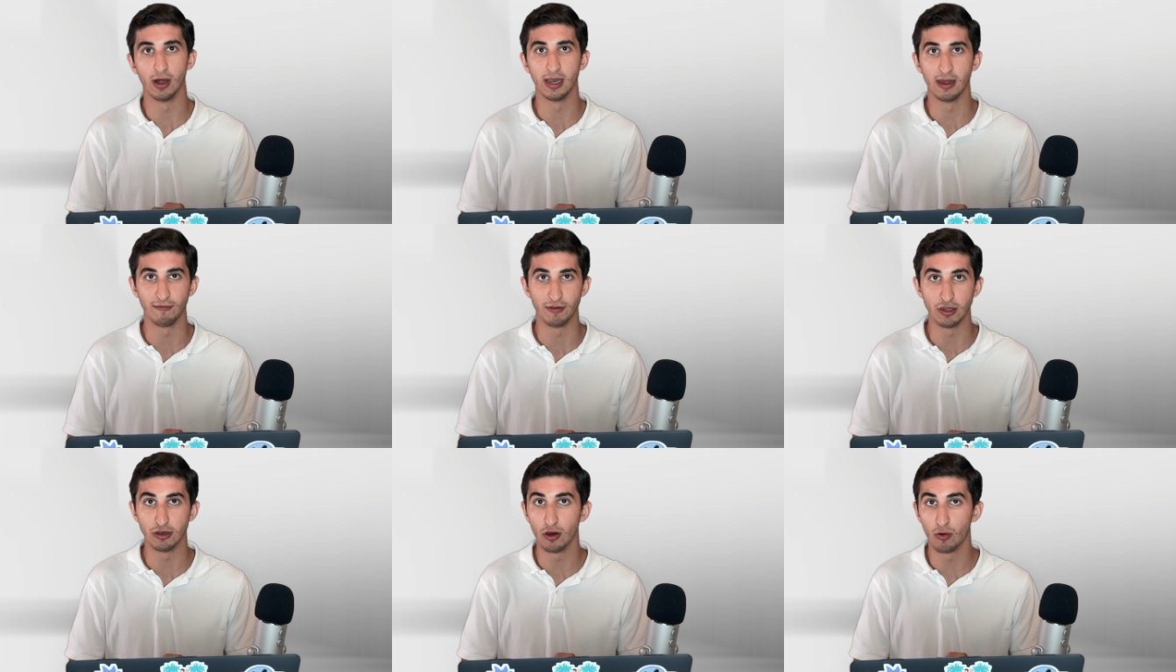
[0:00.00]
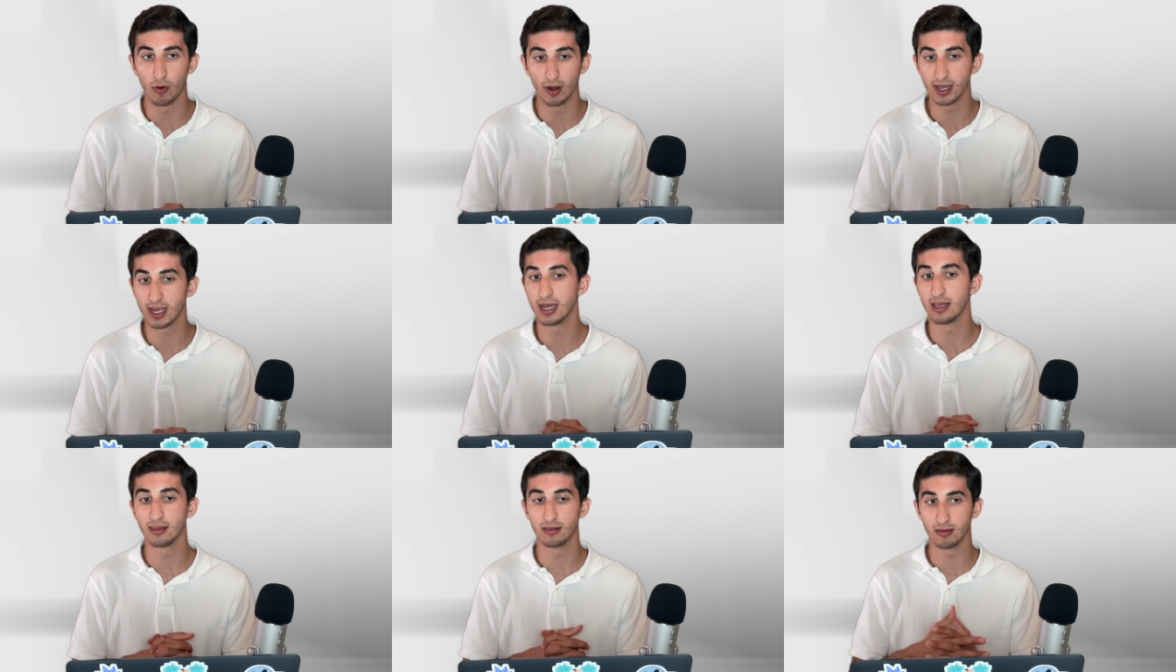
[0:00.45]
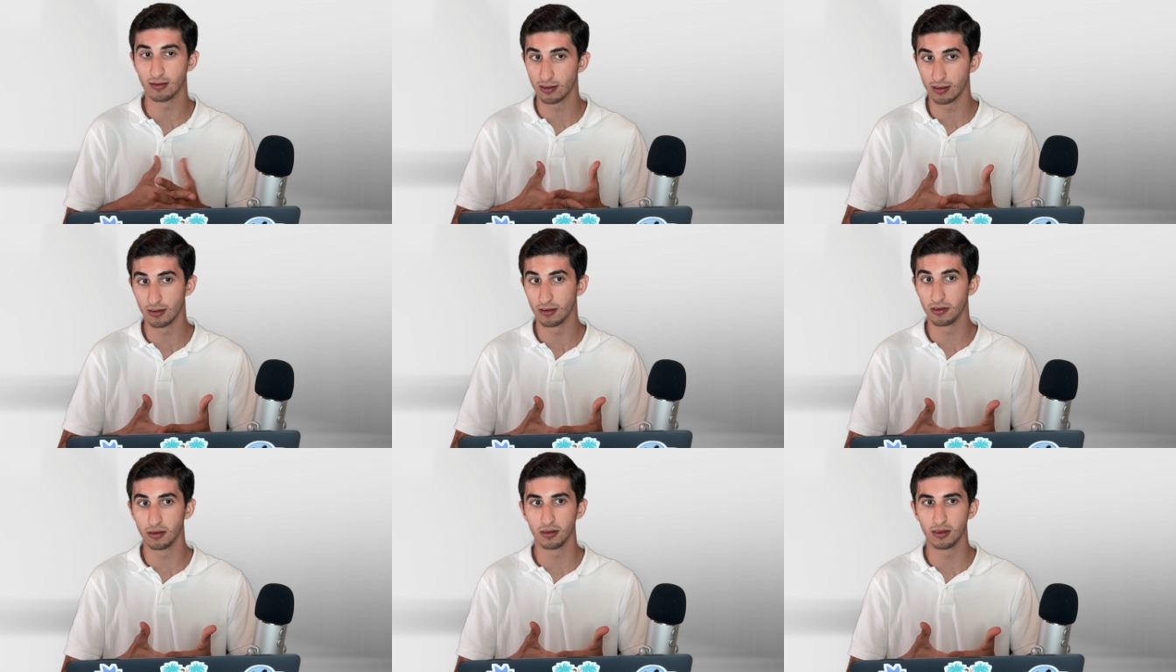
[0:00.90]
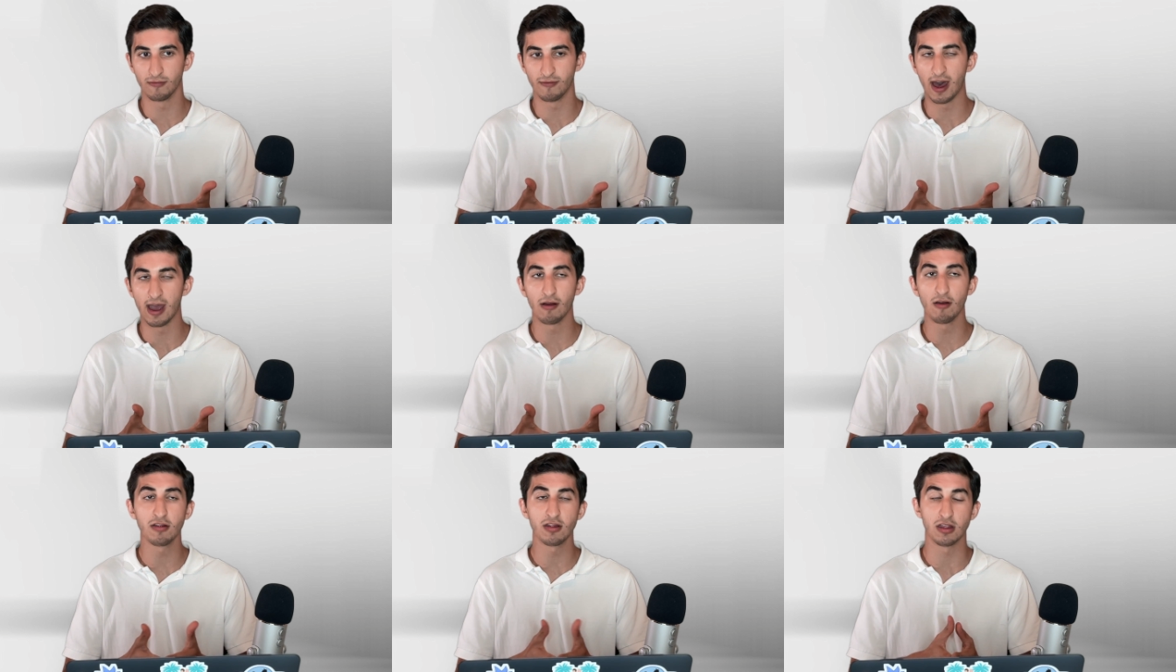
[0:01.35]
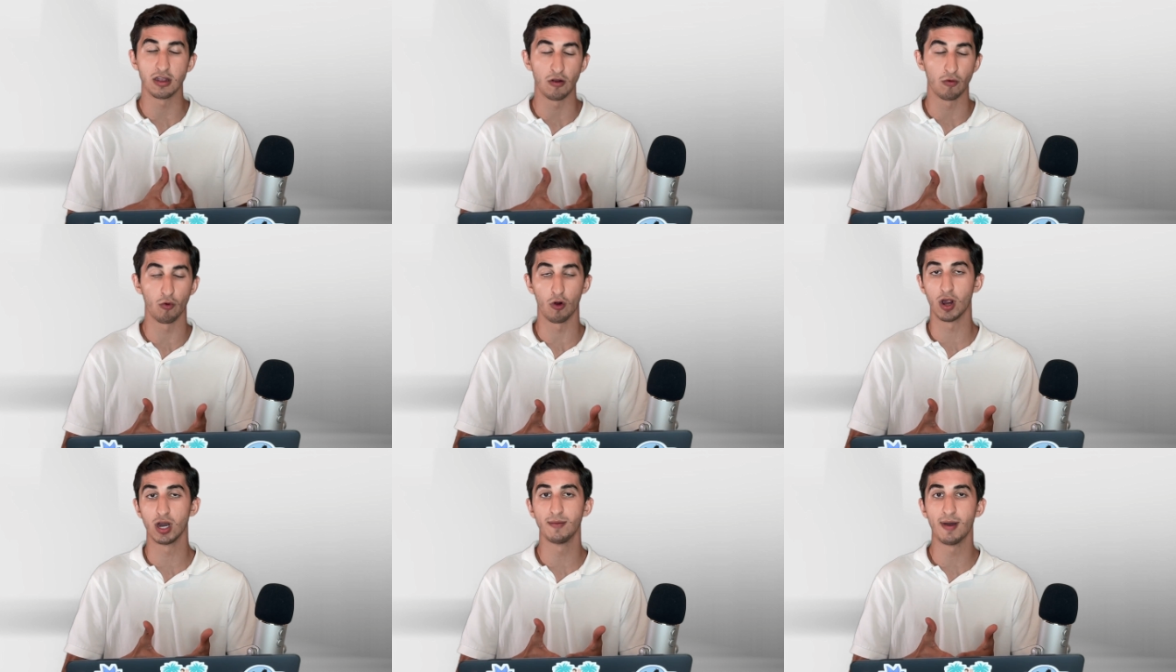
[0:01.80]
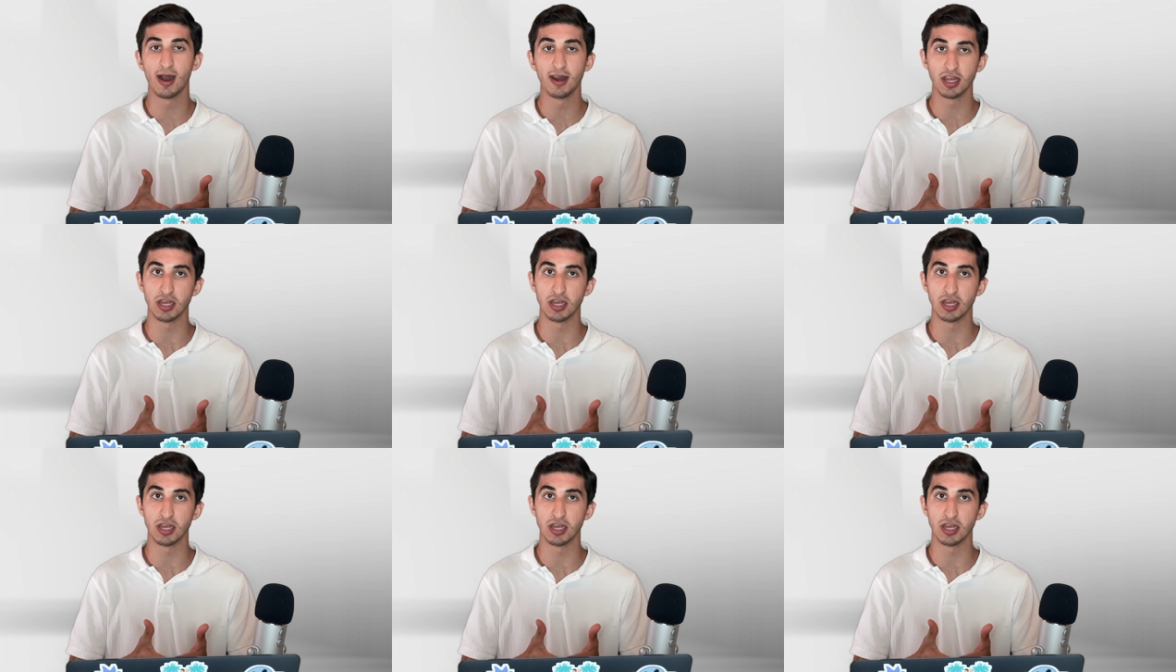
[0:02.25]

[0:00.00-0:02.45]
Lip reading: If you don't want to get the virus and you're worried about it,